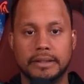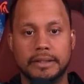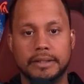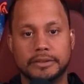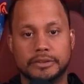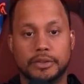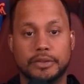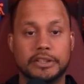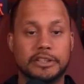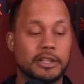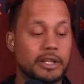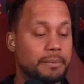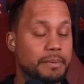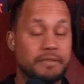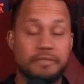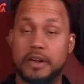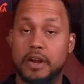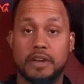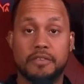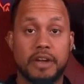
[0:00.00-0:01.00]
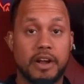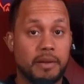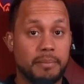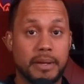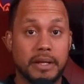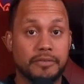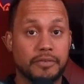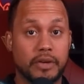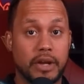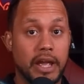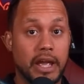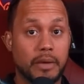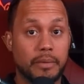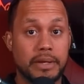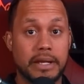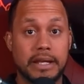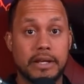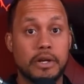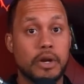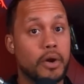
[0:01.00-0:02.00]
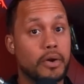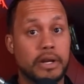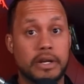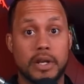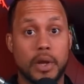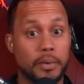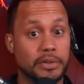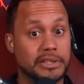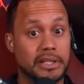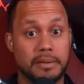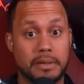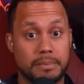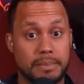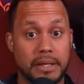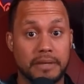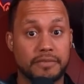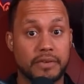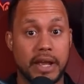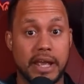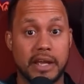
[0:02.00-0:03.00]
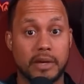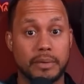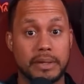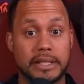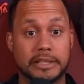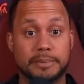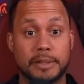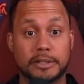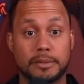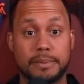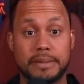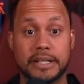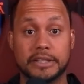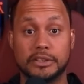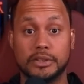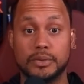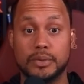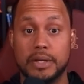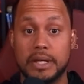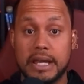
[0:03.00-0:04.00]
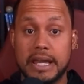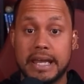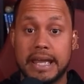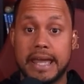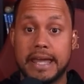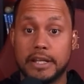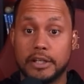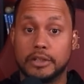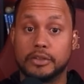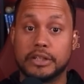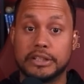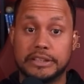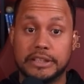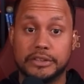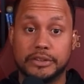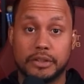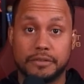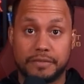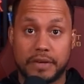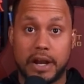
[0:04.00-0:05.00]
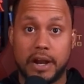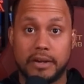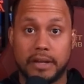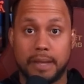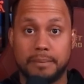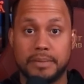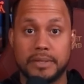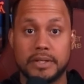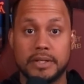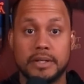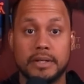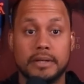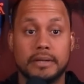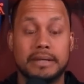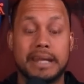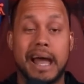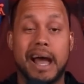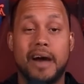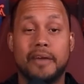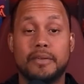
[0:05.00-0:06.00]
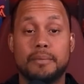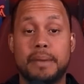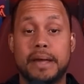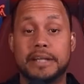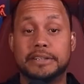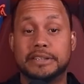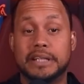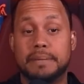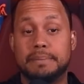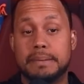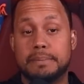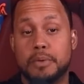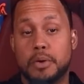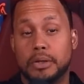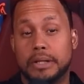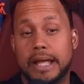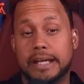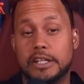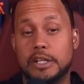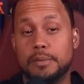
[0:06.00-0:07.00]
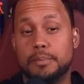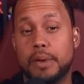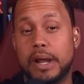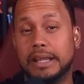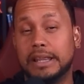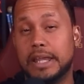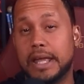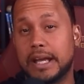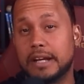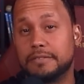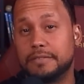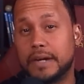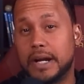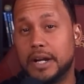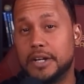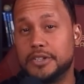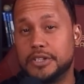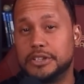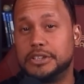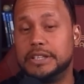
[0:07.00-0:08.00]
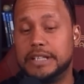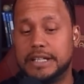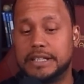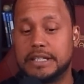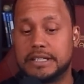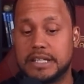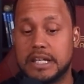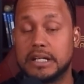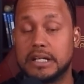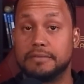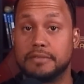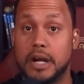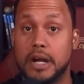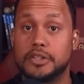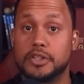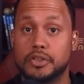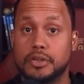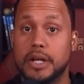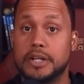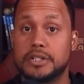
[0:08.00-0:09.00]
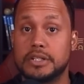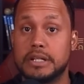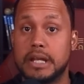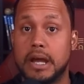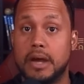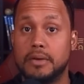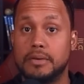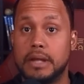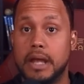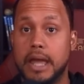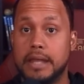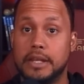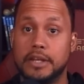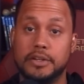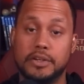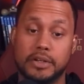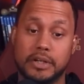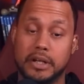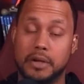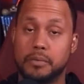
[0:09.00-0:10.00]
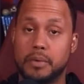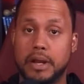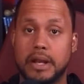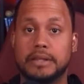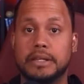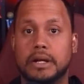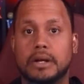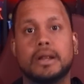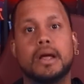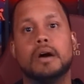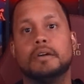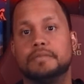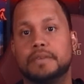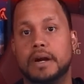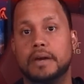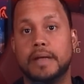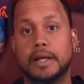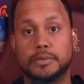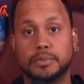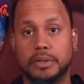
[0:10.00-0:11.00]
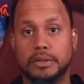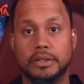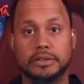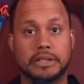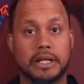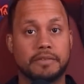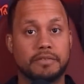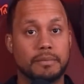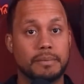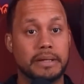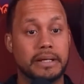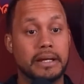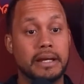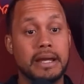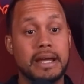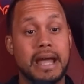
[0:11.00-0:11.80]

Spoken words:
So this is going to be very, very big for AoE. You already know it's going to be big for AoE, especially because it increases your fire damage. Now the meta is going to be more like you Lake of Fire just to get the tick of Consecration down, and then you're going to run in there and Hellfire. That's what it looks like for me.